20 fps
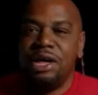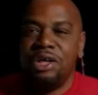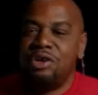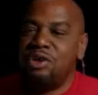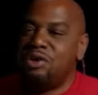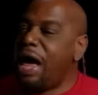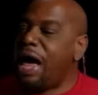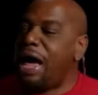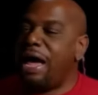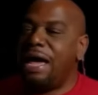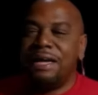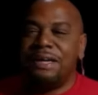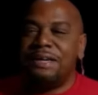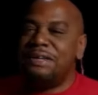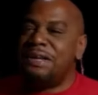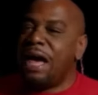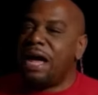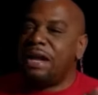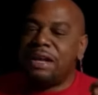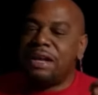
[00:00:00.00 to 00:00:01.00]
You're not
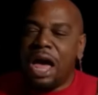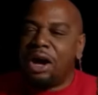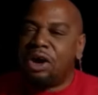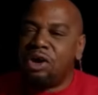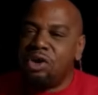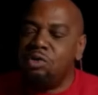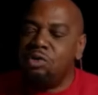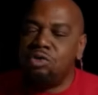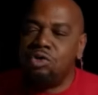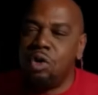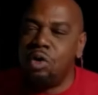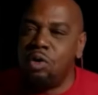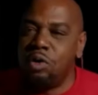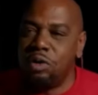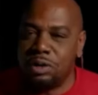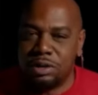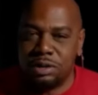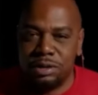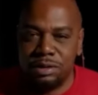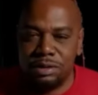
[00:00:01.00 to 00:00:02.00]
knocking on
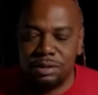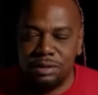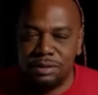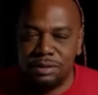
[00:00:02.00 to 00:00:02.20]
doors,